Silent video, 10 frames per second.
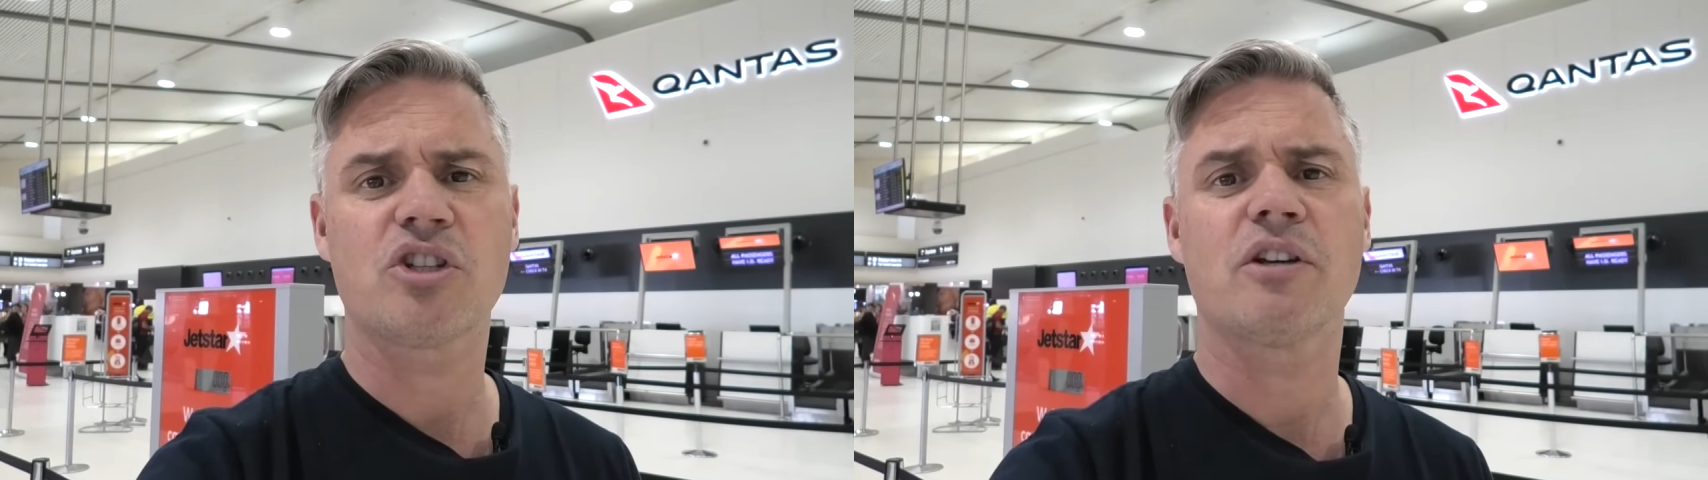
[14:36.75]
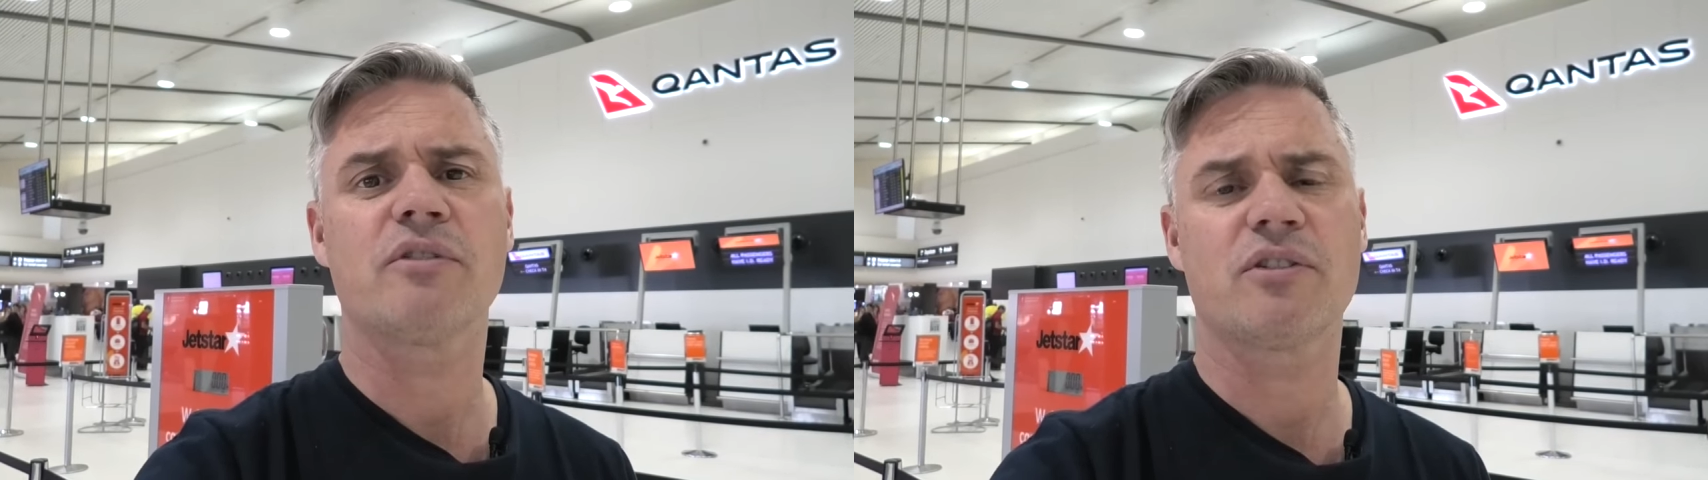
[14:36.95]

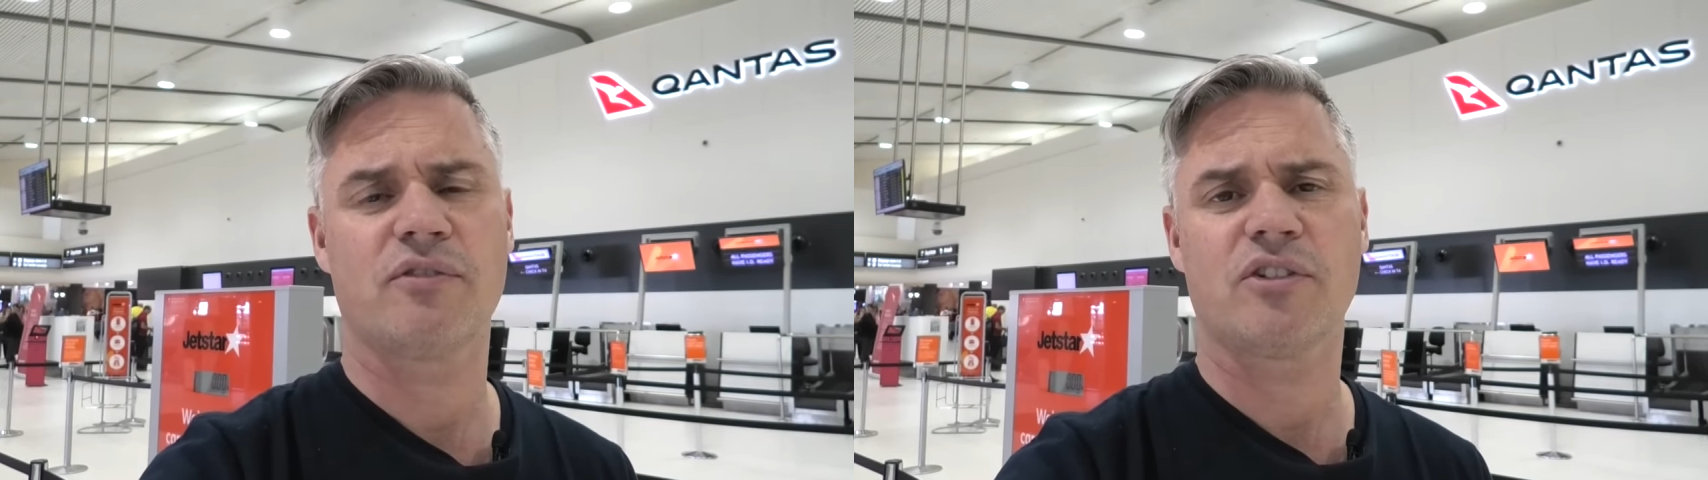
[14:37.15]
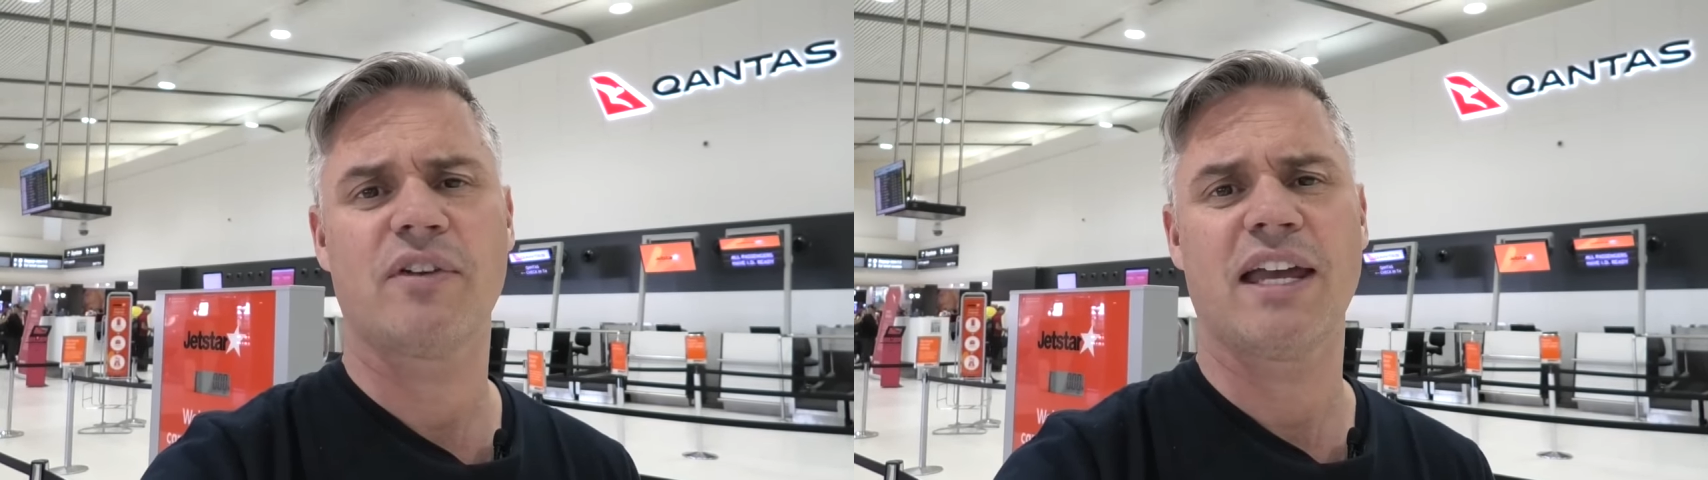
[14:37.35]
service
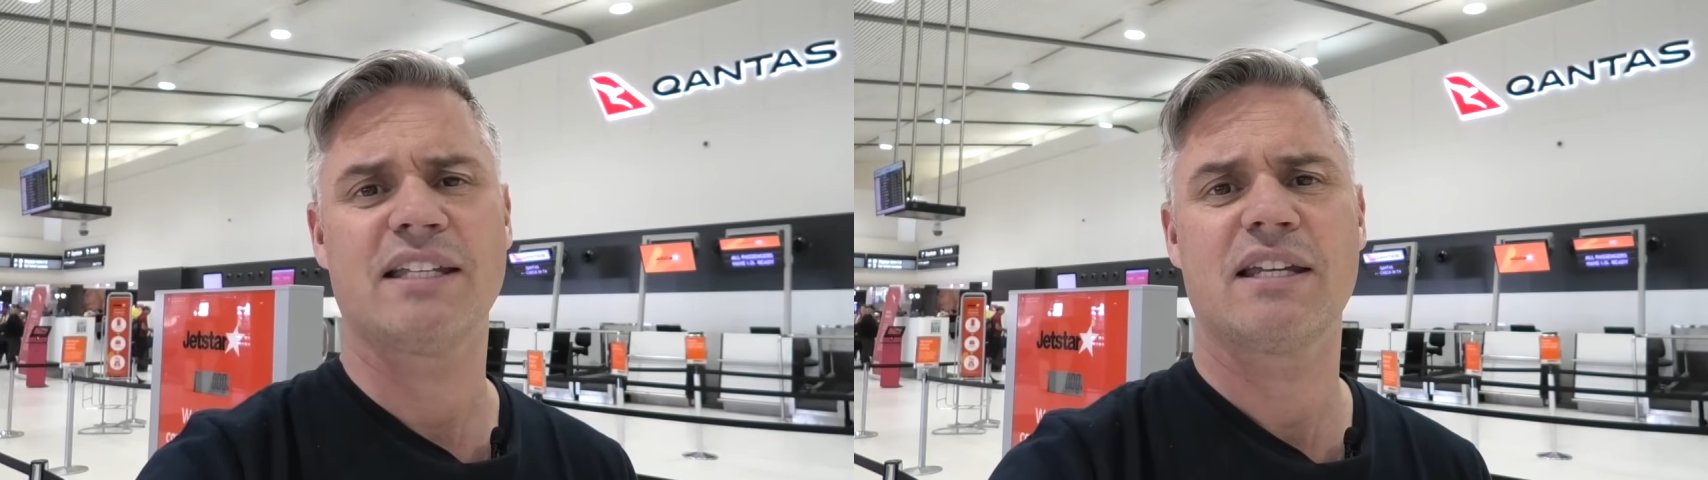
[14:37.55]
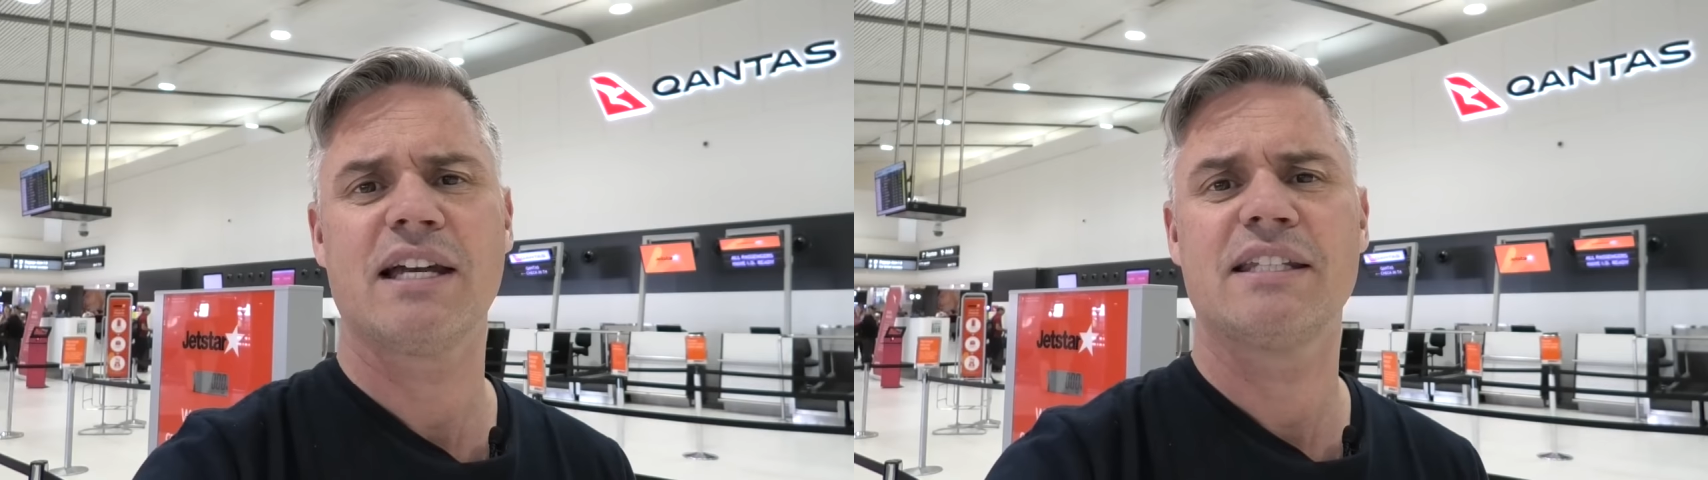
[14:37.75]
was
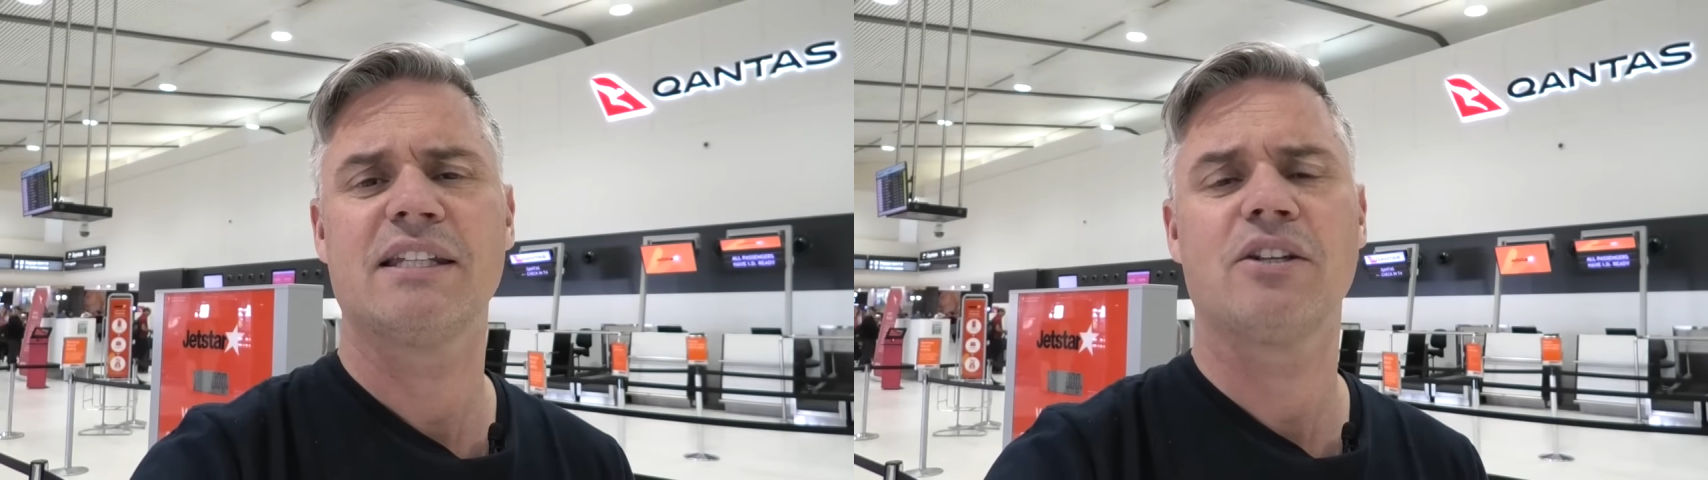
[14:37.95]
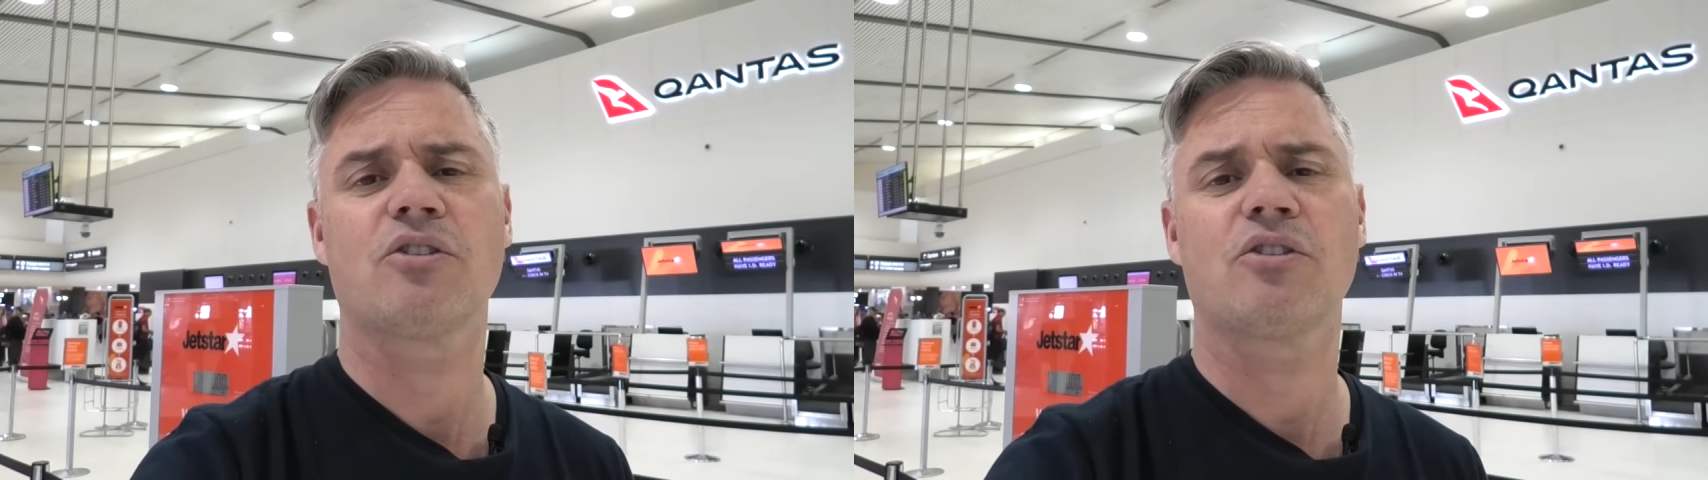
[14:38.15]
fantastic.